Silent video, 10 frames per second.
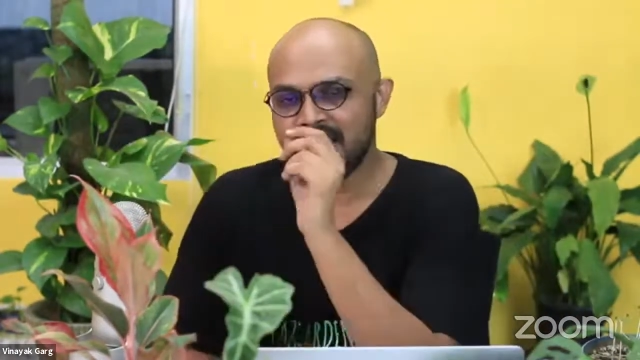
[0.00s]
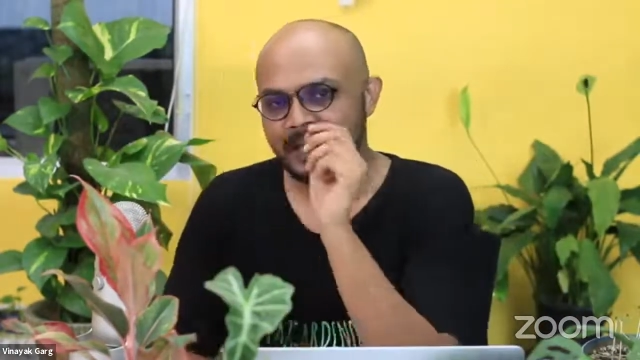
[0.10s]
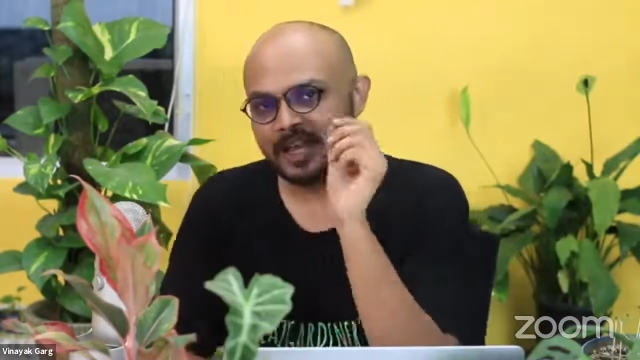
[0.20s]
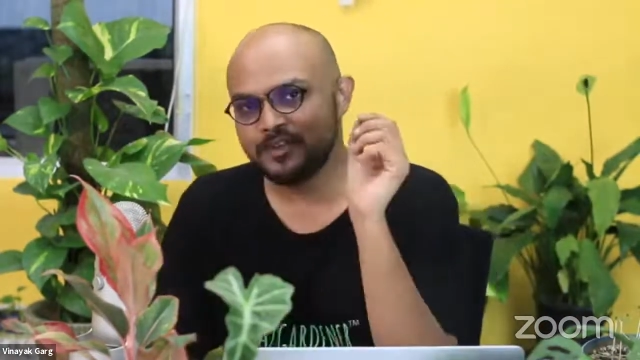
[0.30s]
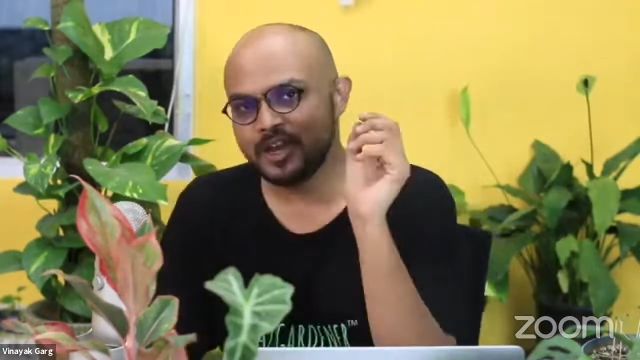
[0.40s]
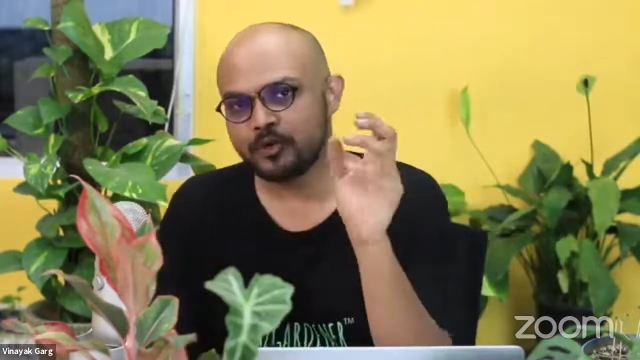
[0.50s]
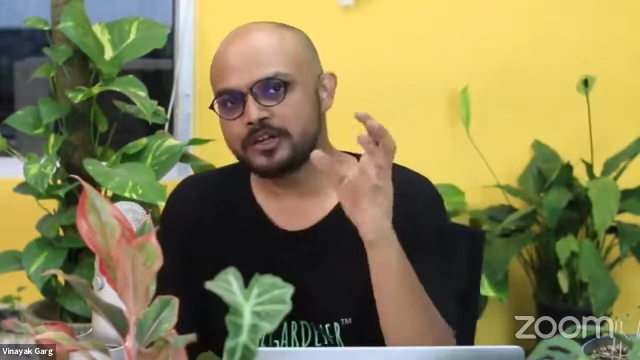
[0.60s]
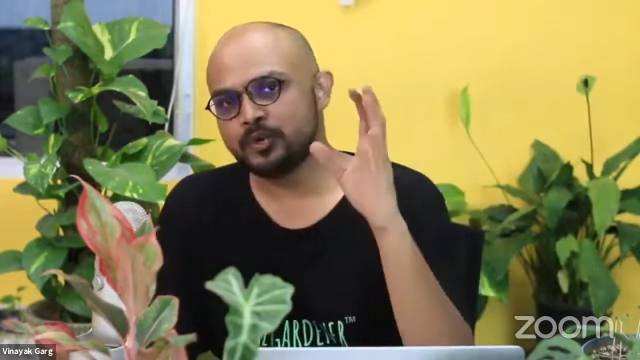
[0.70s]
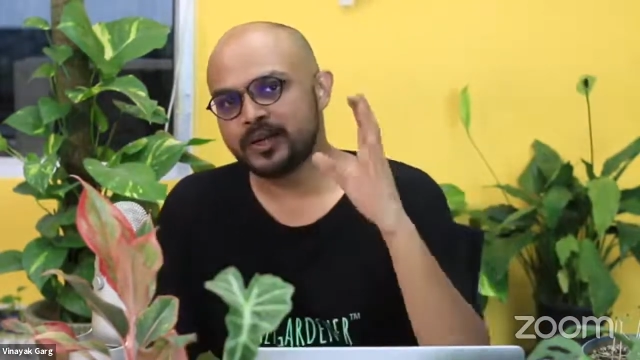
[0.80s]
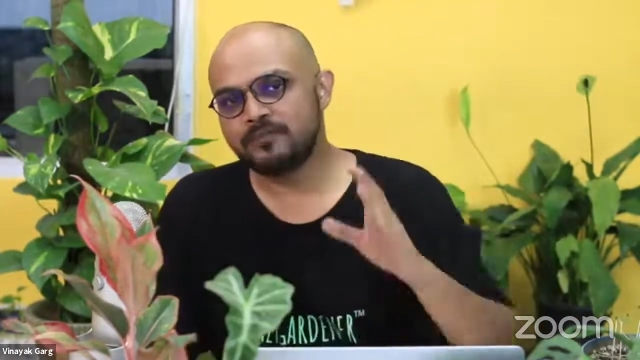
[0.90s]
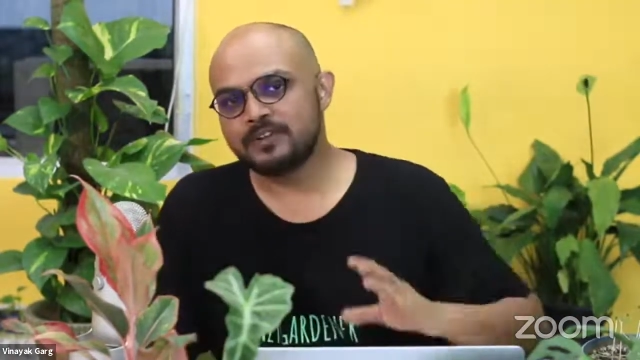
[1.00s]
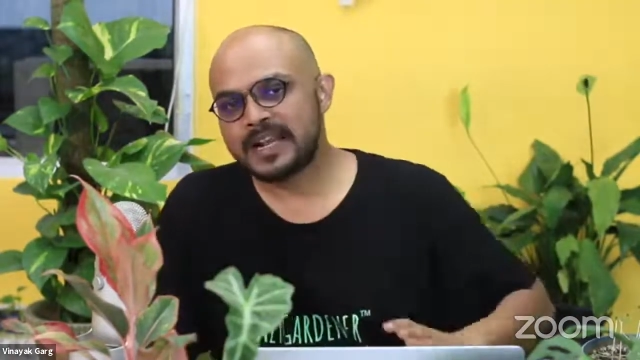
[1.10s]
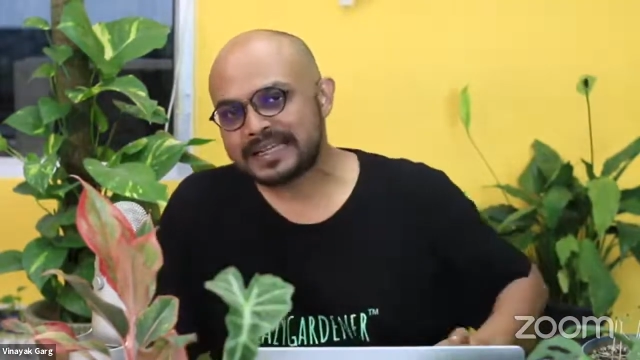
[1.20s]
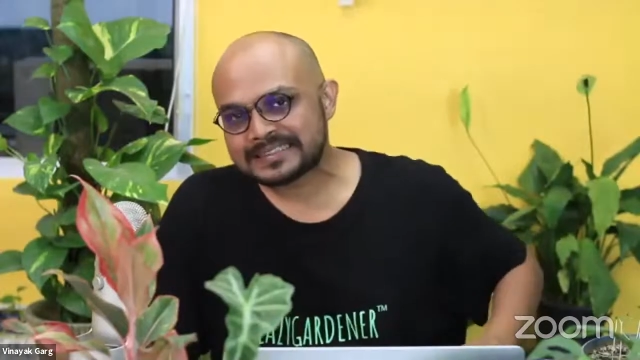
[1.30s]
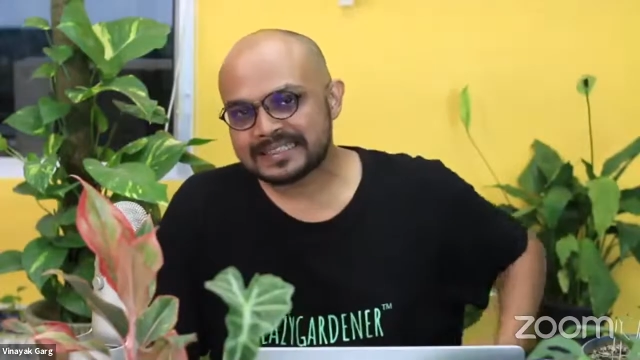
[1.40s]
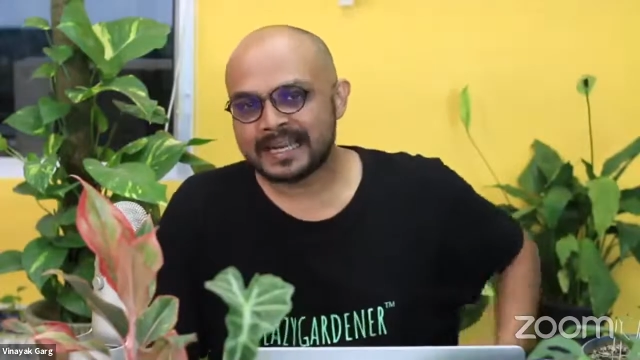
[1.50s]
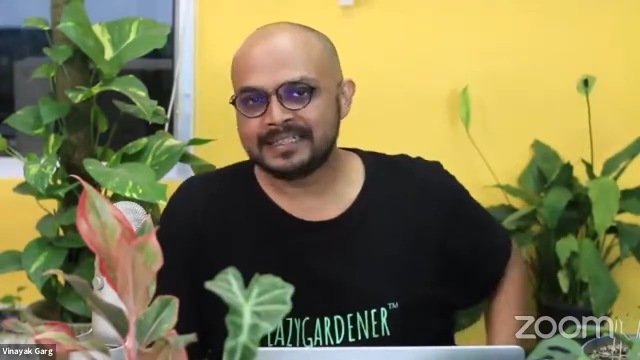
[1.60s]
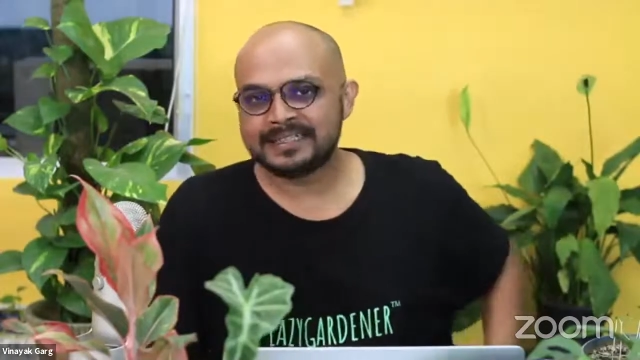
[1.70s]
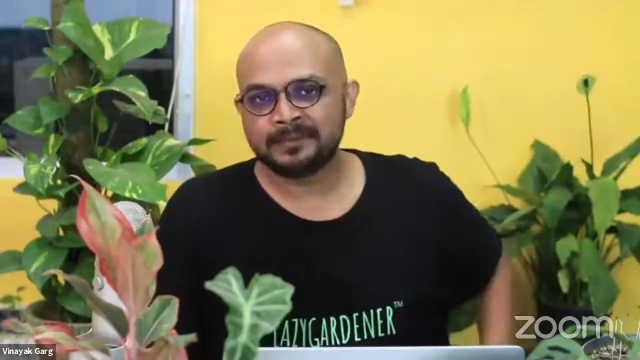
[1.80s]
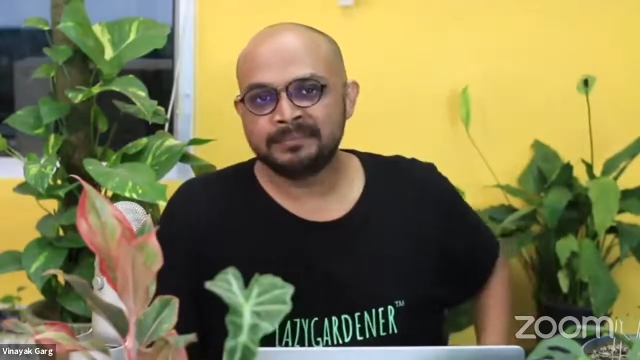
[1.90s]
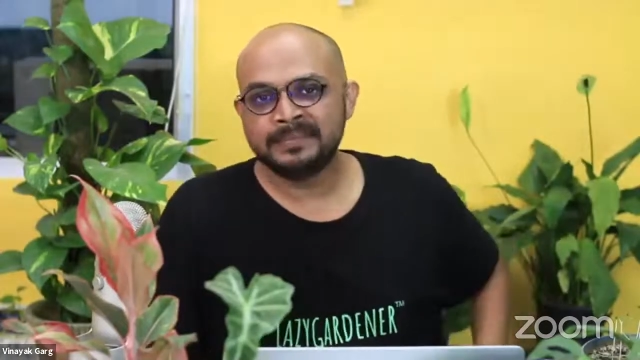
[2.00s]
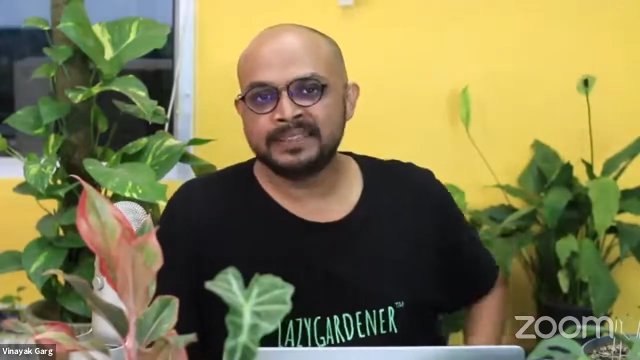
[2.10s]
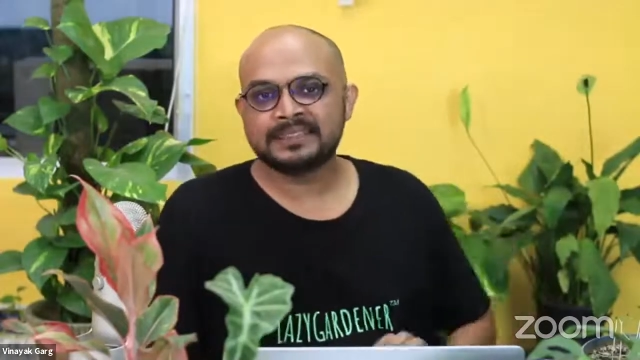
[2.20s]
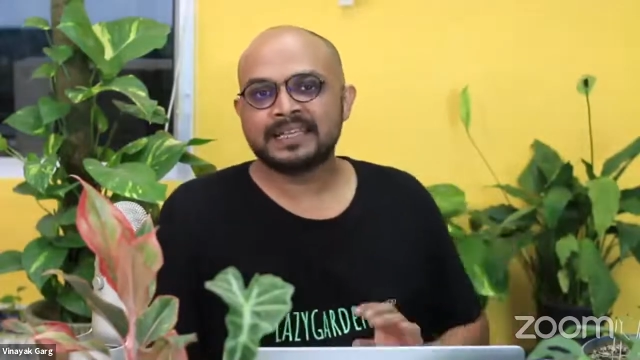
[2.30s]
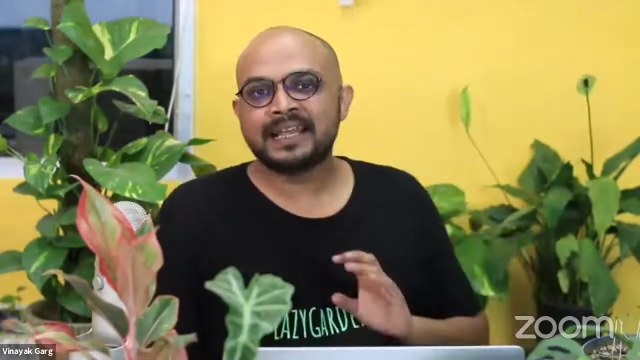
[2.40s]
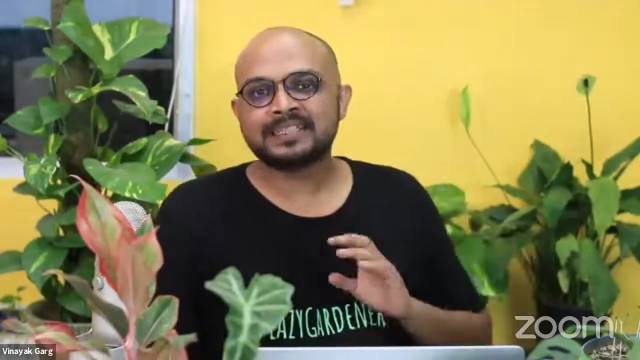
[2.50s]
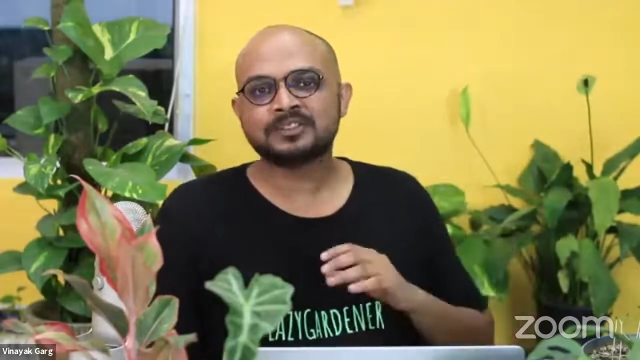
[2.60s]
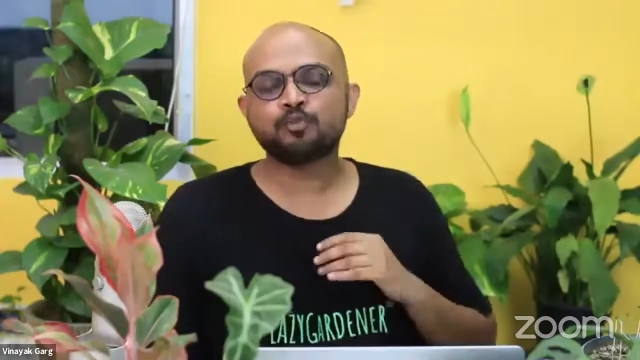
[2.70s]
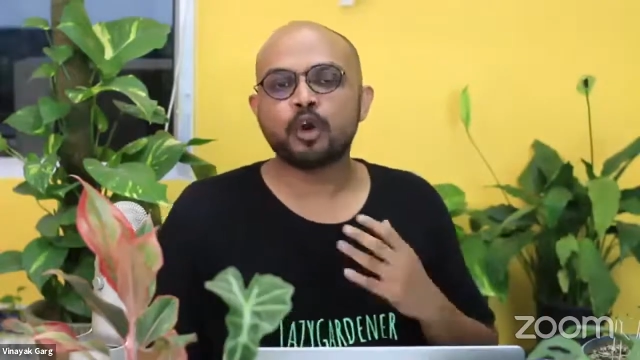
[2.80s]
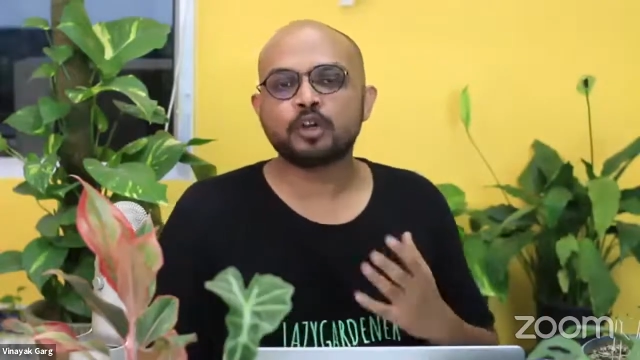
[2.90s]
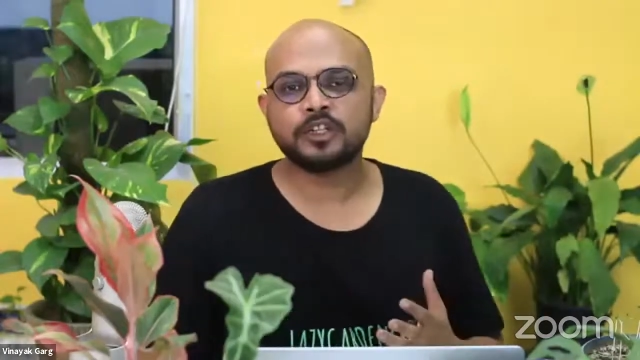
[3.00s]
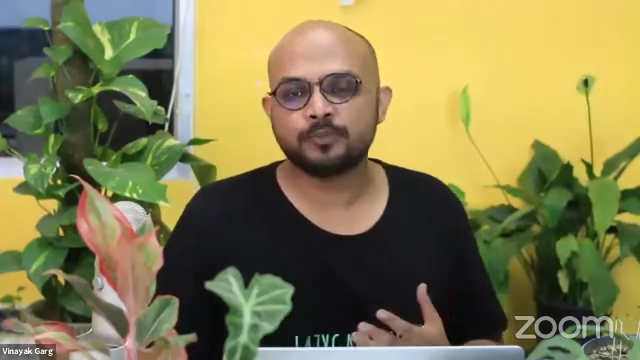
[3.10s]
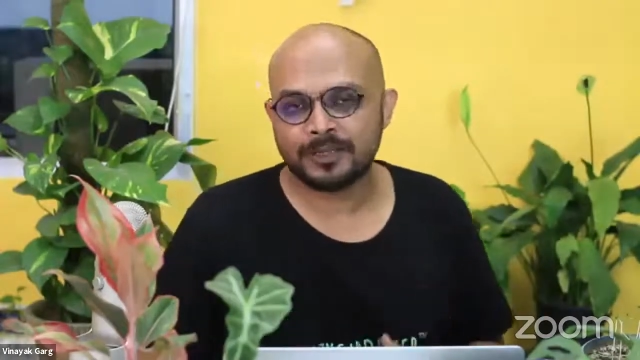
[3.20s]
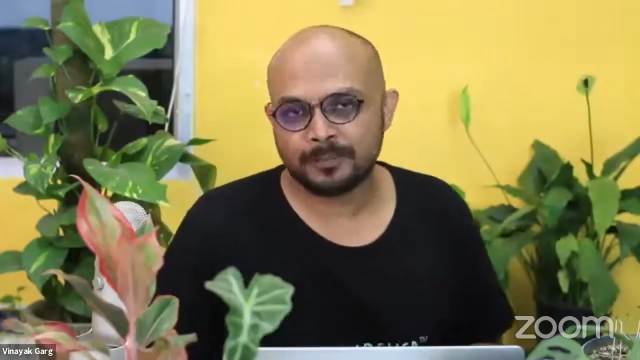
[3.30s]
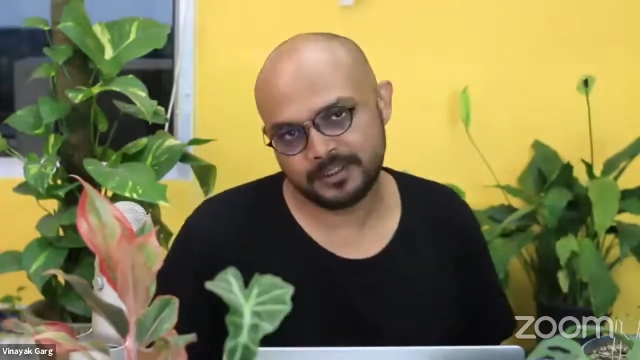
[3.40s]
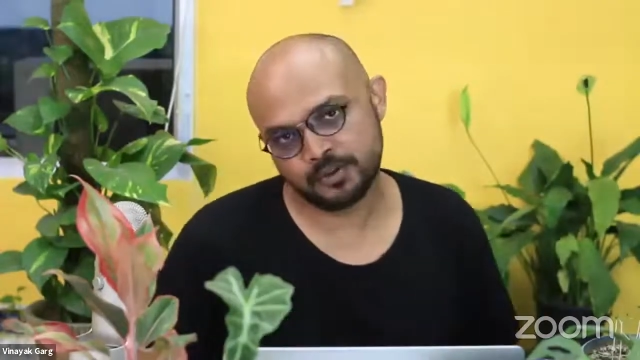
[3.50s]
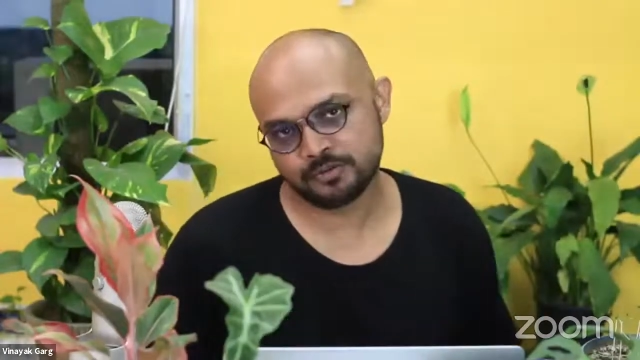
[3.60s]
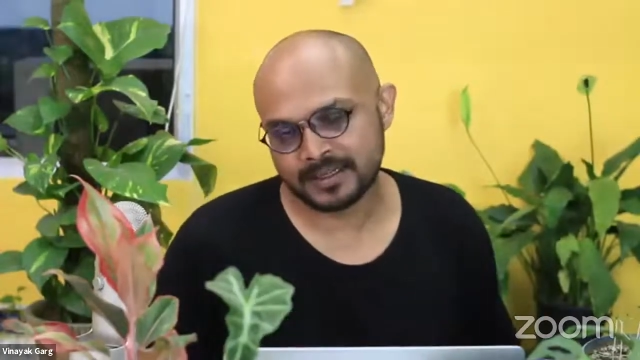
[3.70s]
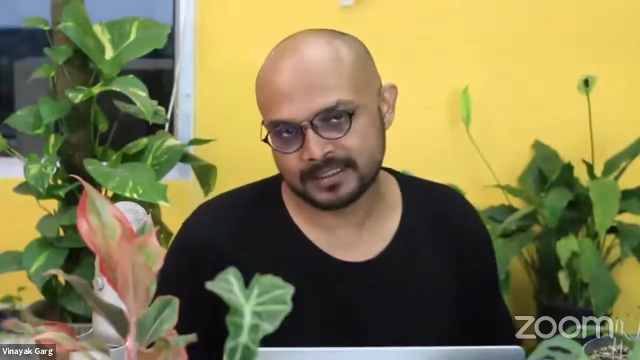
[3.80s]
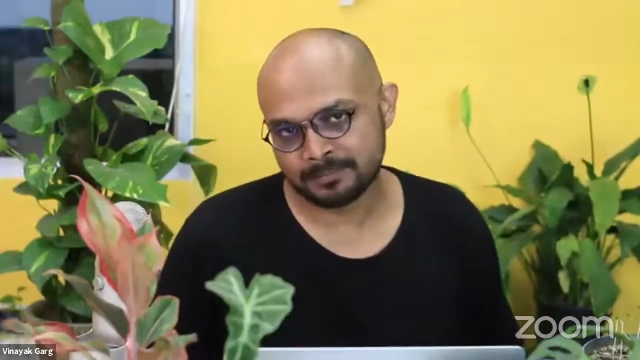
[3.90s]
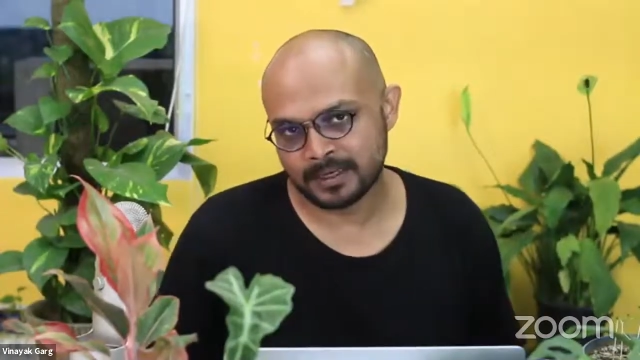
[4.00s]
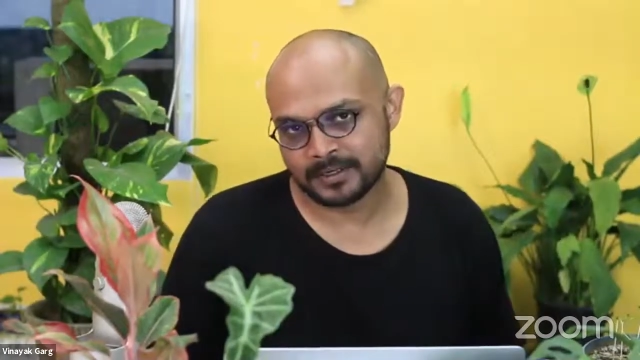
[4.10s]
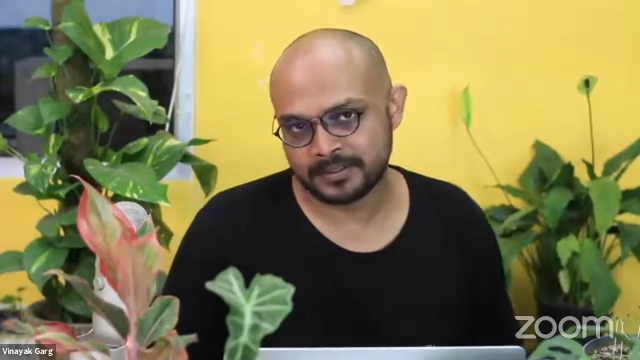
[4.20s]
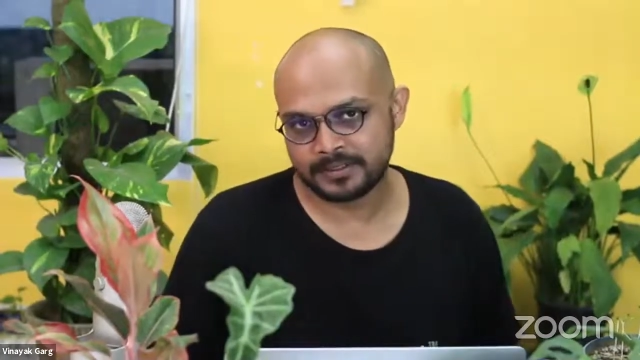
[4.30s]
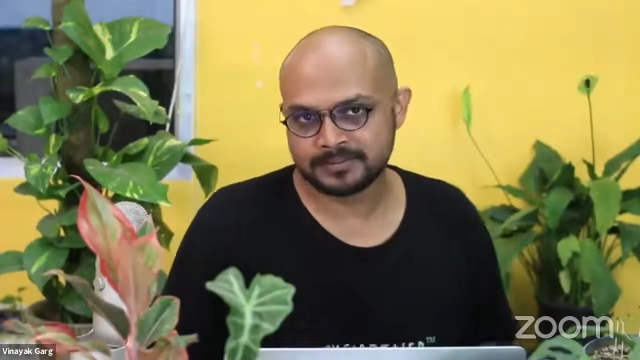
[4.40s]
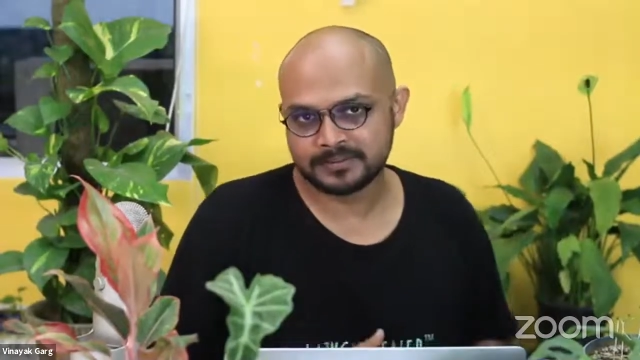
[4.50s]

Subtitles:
If we are going to give less light, that means less water will be used by the plant,